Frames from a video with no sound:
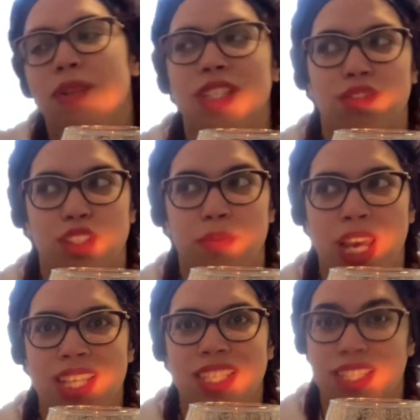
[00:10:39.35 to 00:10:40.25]
Because if she
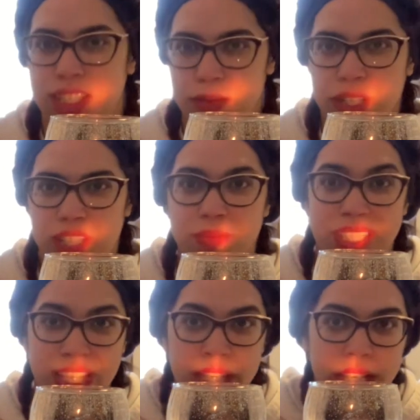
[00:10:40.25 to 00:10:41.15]
passes, then it becomes
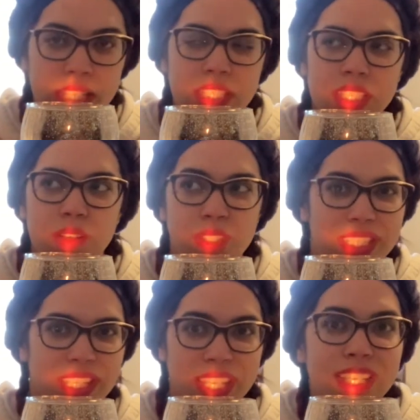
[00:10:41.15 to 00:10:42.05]
his. It
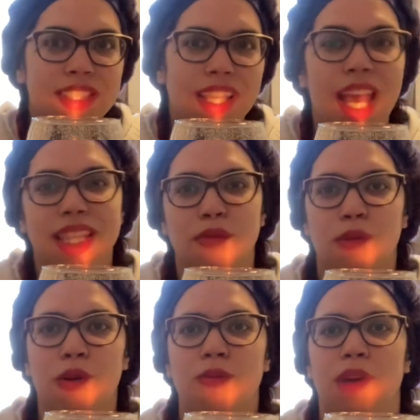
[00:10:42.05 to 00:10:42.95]
wasn't his at the
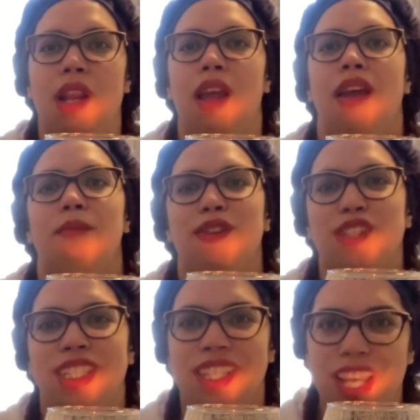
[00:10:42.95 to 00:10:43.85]
moment, but if
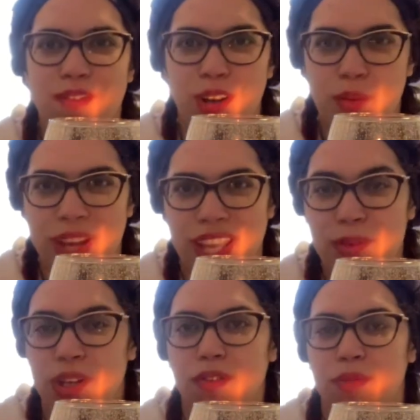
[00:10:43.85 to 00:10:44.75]
she gave it away,
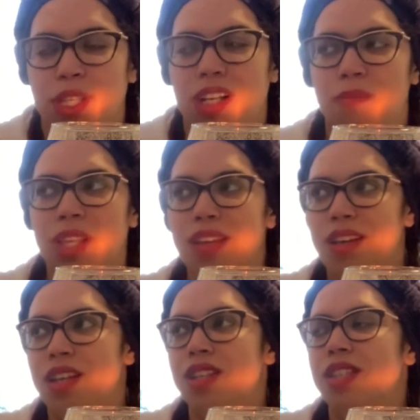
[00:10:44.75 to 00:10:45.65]
it would never become
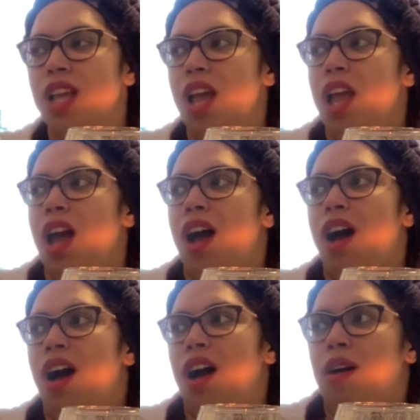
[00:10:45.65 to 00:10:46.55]
his.
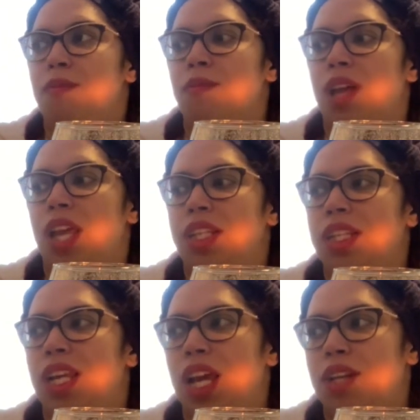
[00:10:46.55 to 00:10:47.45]
And
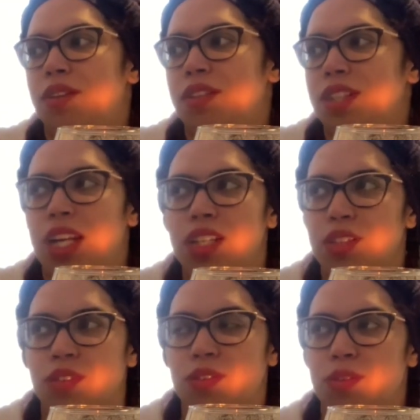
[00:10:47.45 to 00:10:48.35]
he had her
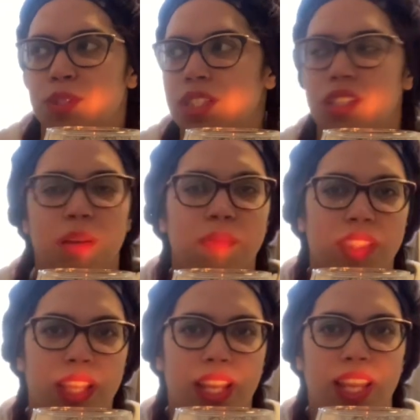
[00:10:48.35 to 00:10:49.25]
diagnosed with
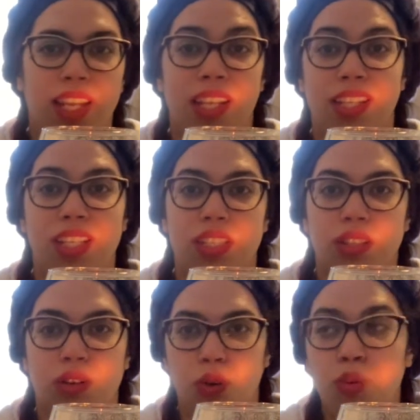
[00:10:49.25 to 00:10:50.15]
something, and then he
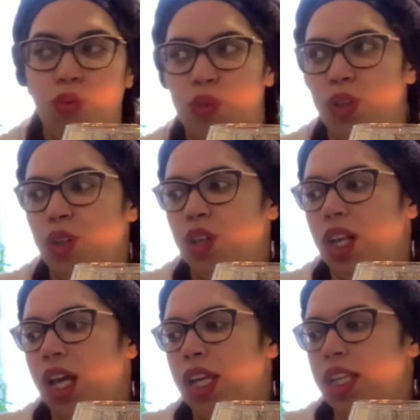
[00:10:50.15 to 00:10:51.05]
took over
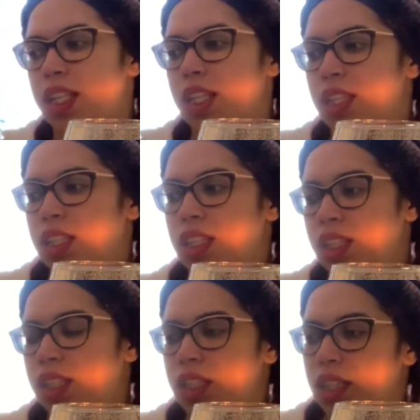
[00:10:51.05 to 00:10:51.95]
like
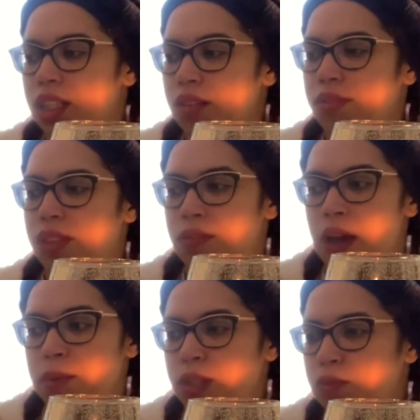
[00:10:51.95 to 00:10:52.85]
the
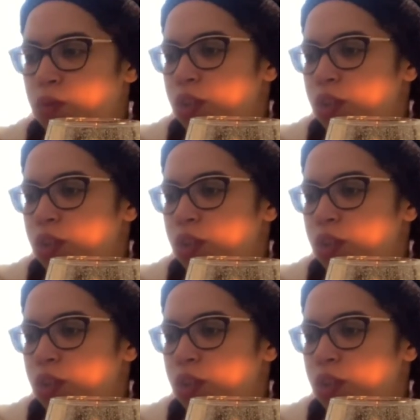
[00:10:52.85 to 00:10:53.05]
family fortune.